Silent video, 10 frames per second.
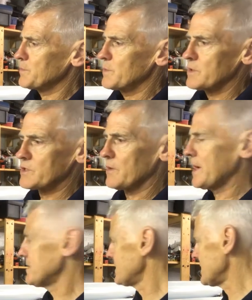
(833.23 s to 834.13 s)
So
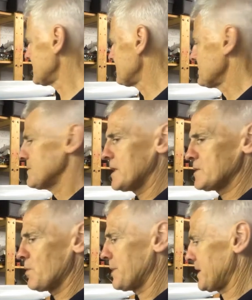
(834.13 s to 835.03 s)
that's
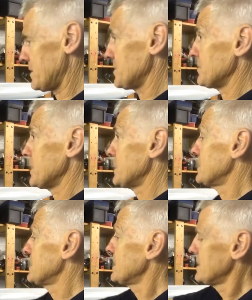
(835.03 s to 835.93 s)
what we're going to do there,
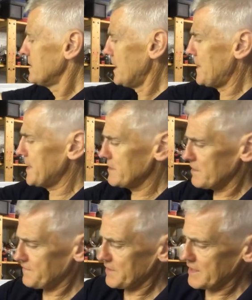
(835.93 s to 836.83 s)
and then
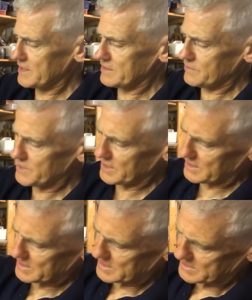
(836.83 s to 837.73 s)
after that we're going
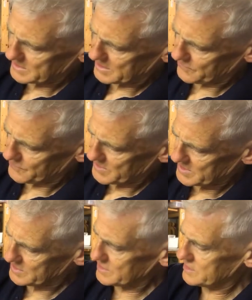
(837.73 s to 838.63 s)
to cut out
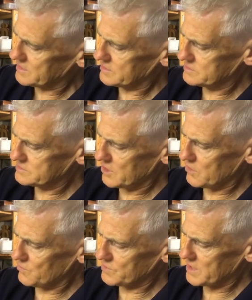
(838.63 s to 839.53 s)
these
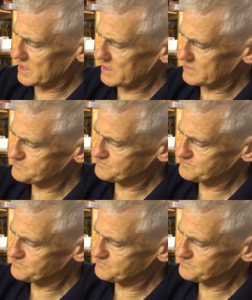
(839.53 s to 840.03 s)
holes here